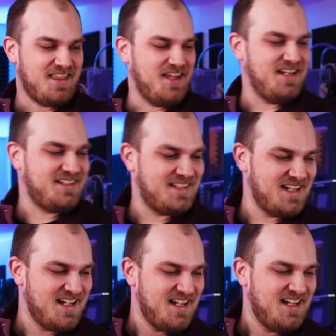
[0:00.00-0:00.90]

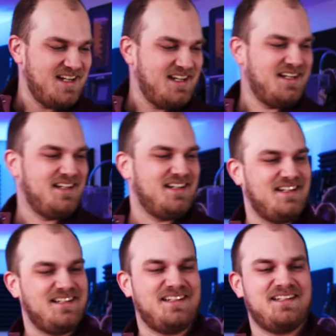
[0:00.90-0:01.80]
this,
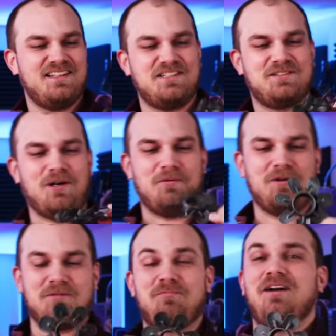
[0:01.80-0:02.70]
this is what
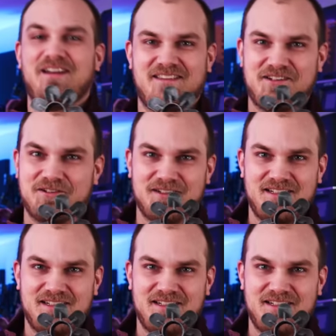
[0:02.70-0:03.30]
we're comparing it to.